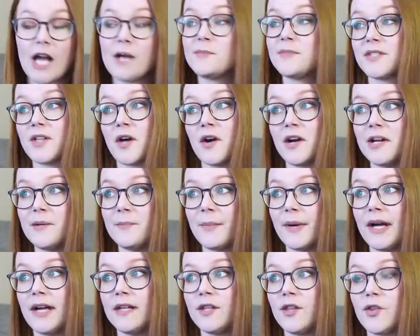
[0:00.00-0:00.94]
I'm sorry,
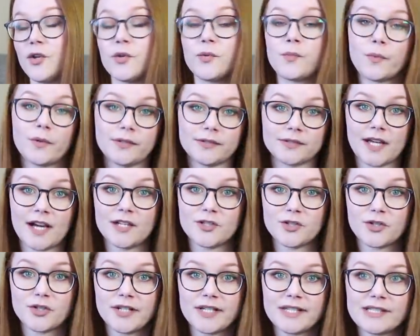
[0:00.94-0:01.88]
but third world
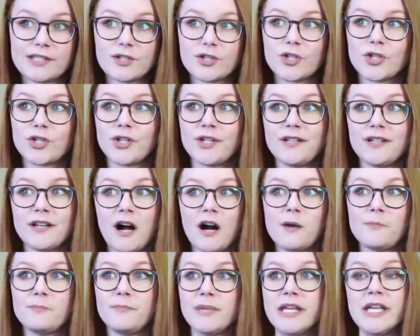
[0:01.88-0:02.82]
countries should
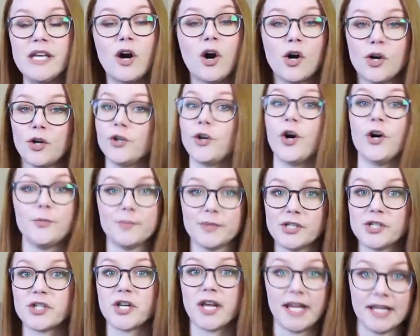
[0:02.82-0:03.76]
not be our
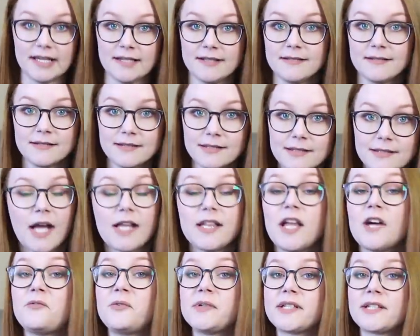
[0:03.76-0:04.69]
garbage cans. I
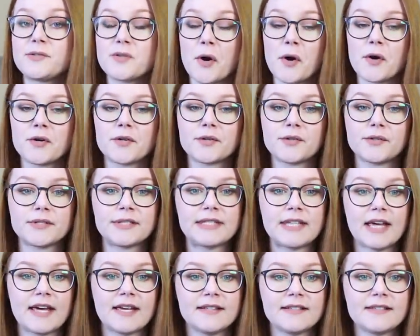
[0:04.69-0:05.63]
love what this article
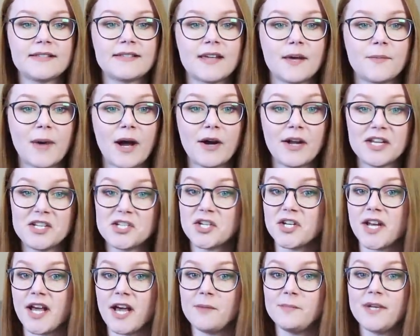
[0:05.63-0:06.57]
says about
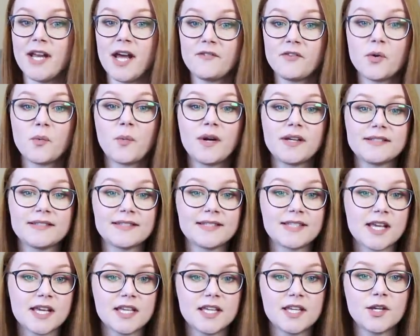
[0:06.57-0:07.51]
H&M, never once
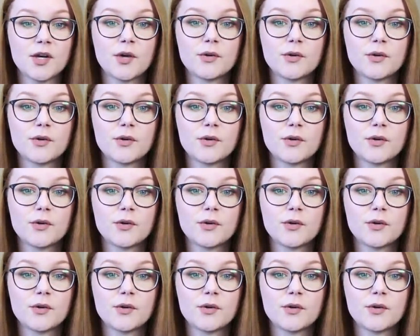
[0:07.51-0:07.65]
taking